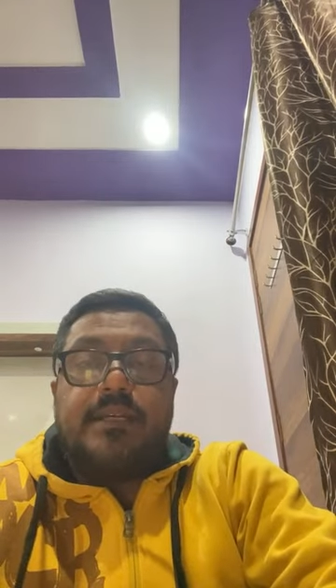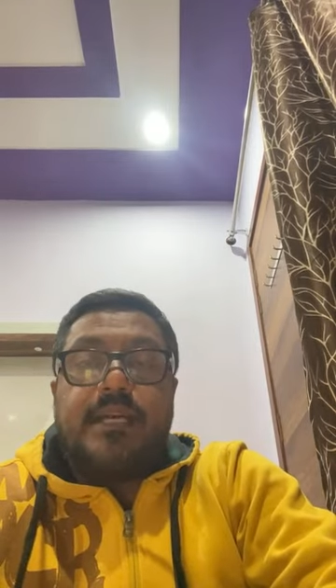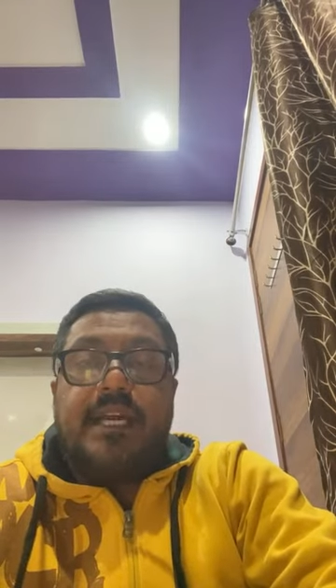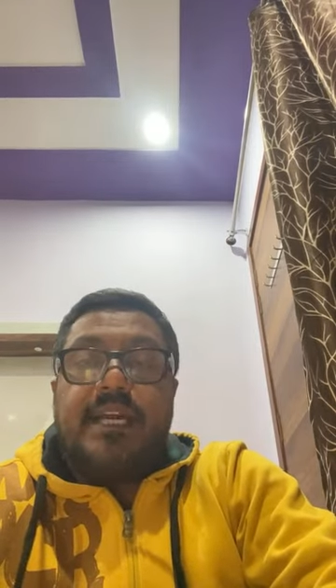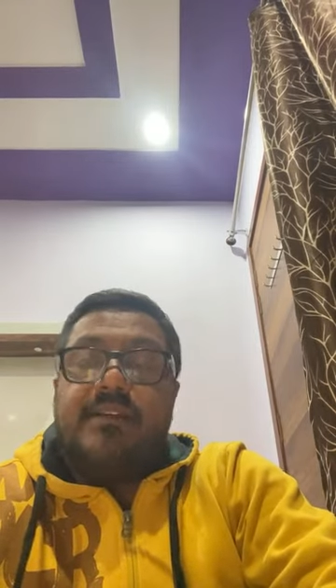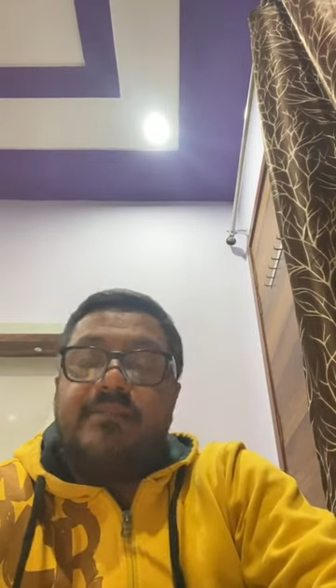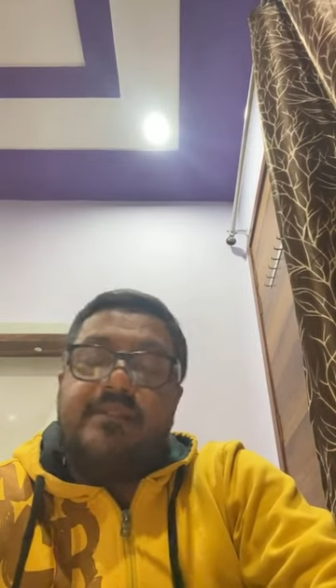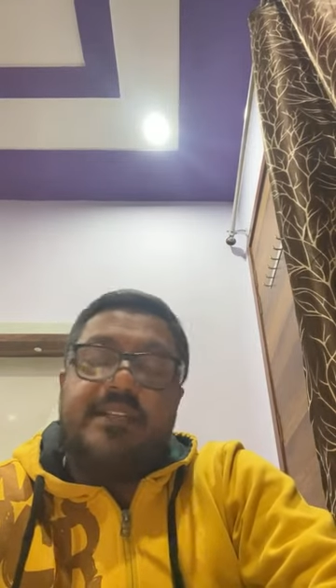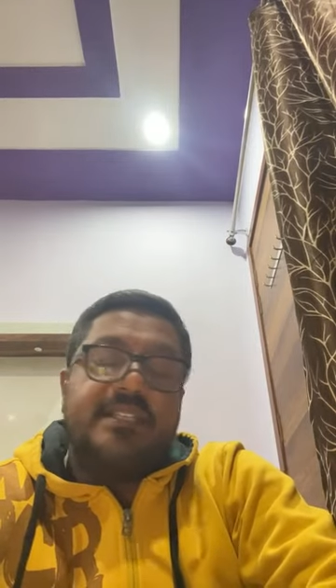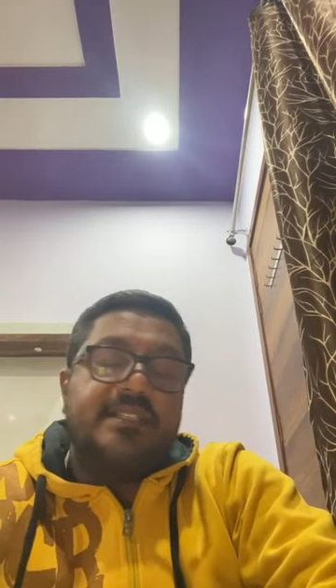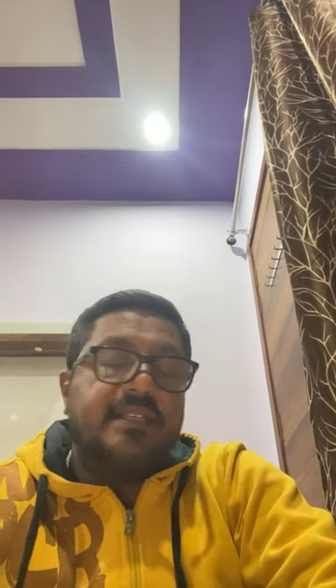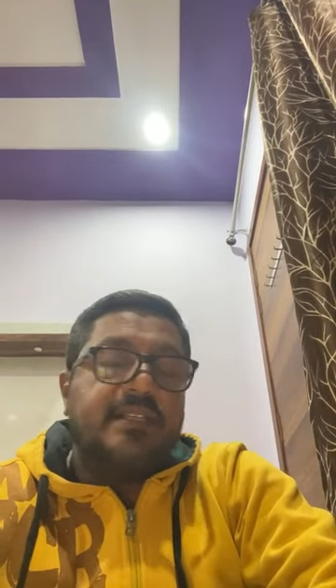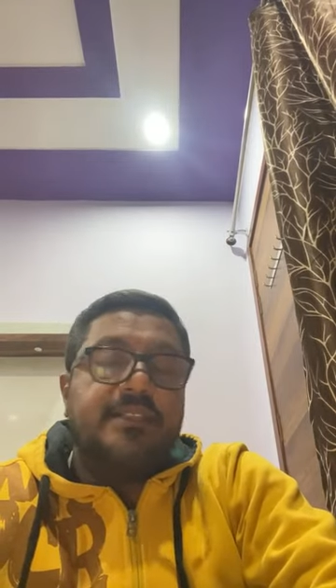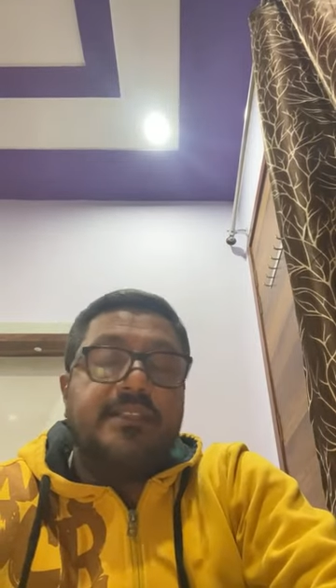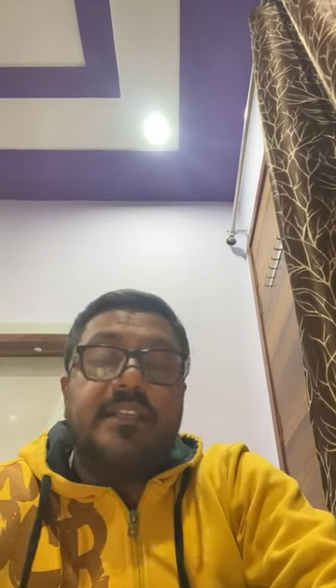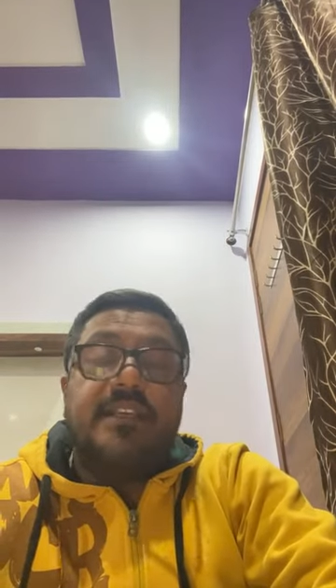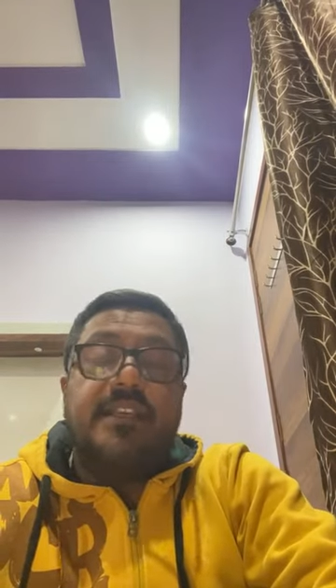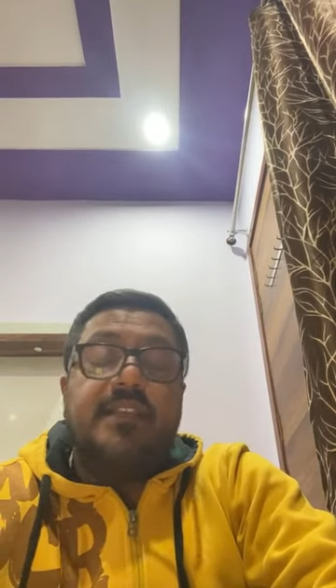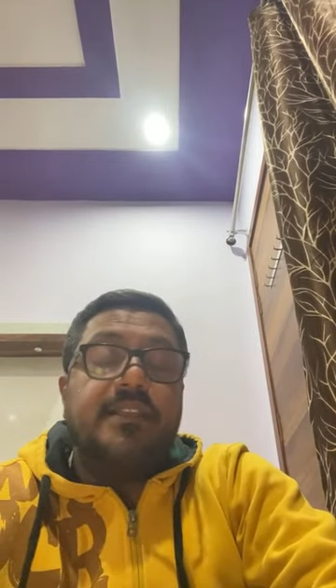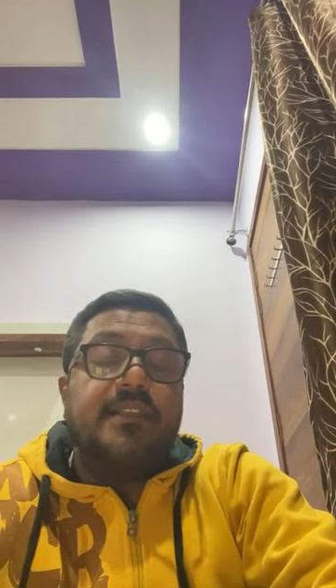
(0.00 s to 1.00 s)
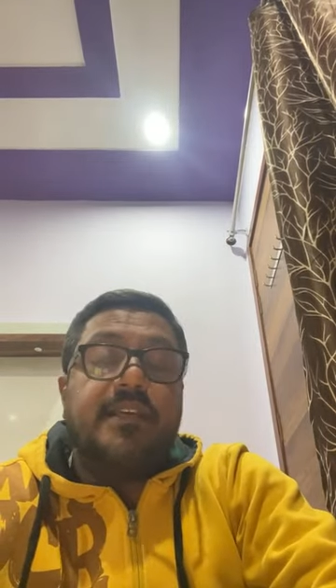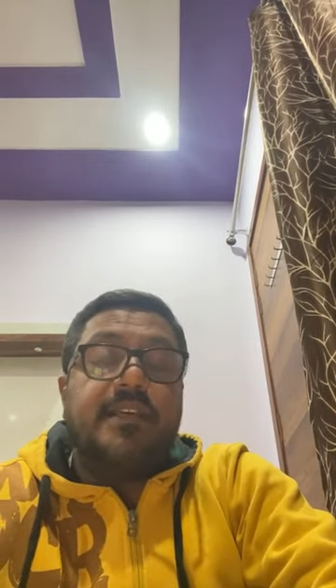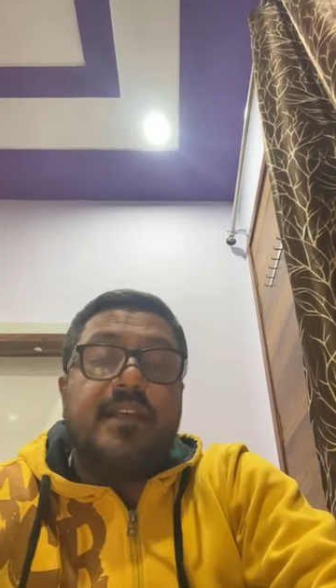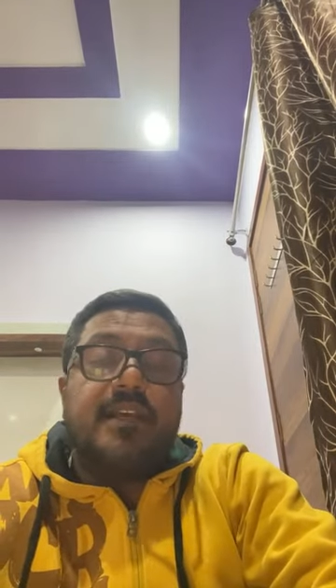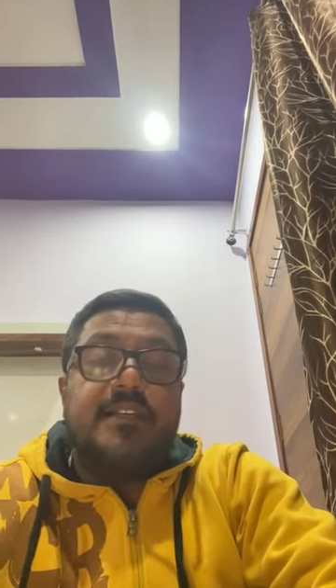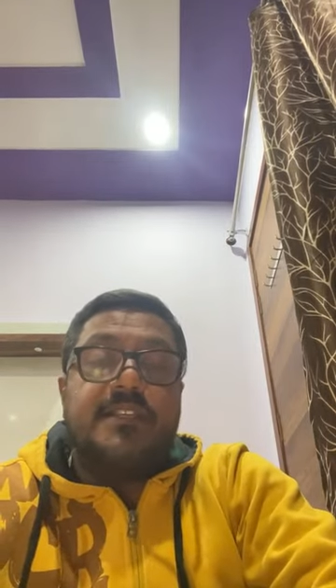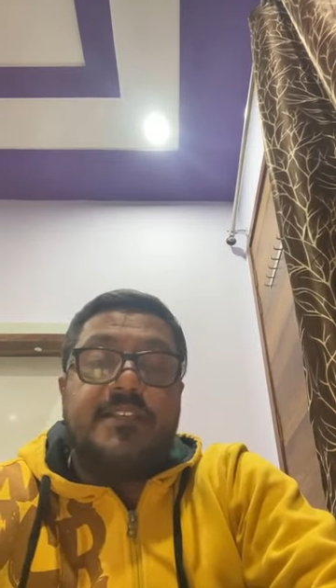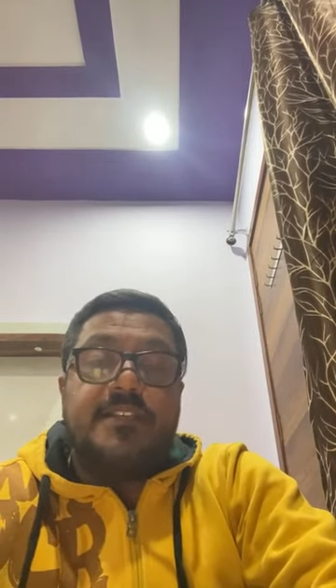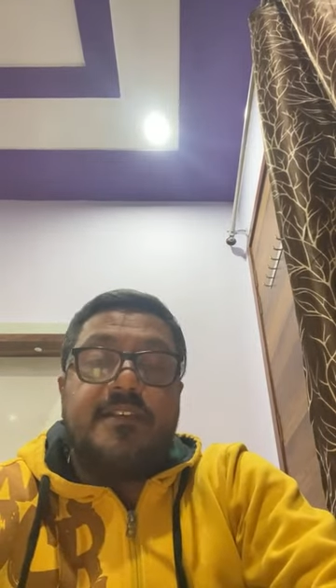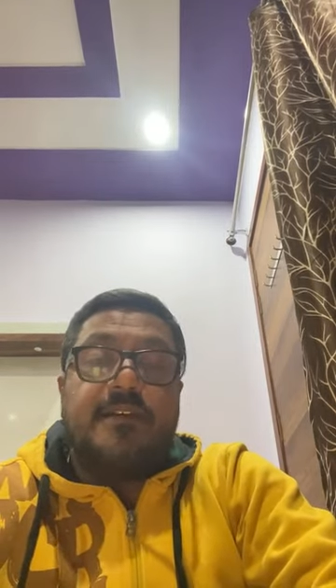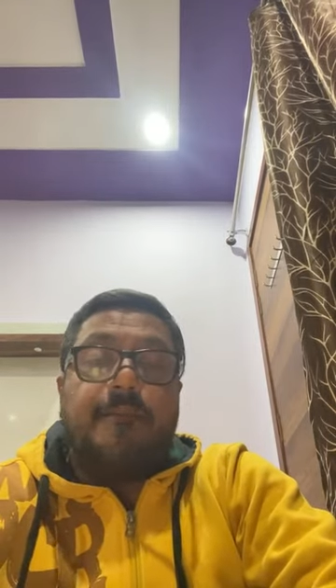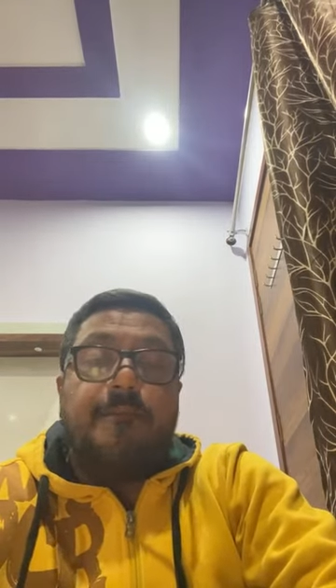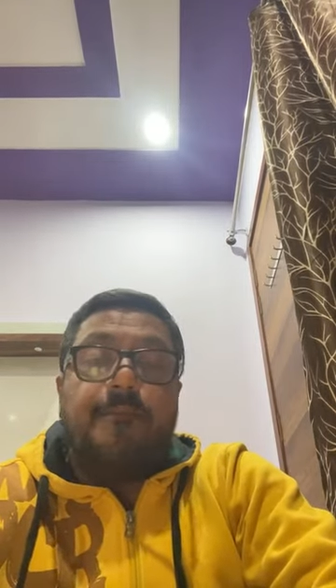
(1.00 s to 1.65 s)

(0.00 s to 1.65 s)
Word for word: I have discussed it in the class.